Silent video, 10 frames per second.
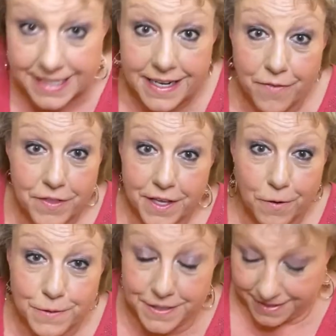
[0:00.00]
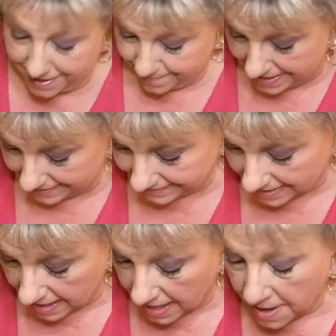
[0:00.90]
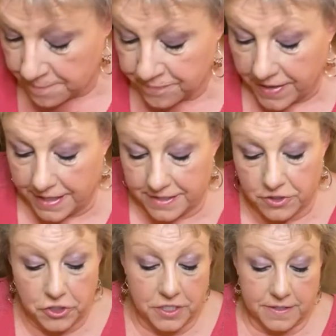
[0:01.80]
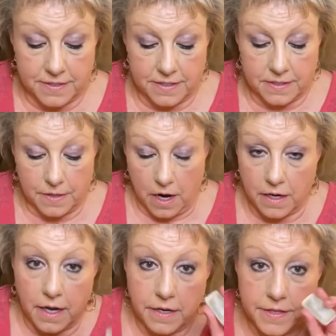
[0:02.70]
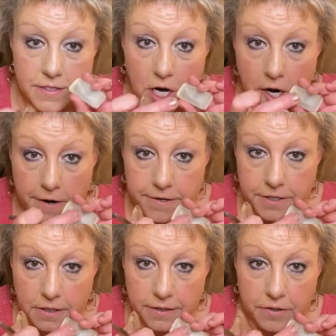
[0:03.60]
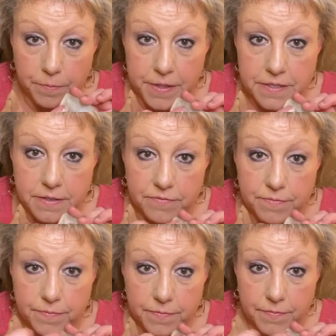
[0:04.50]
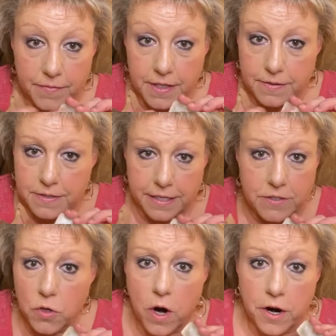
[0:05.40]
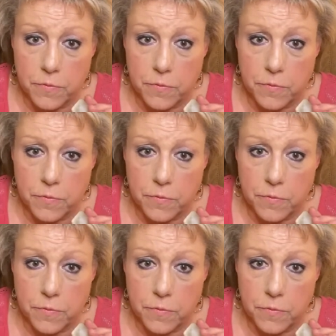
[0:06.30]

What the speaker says: Everything goes in the compacts, and it's just this kind of this hard, clear piece of, it's like so hard.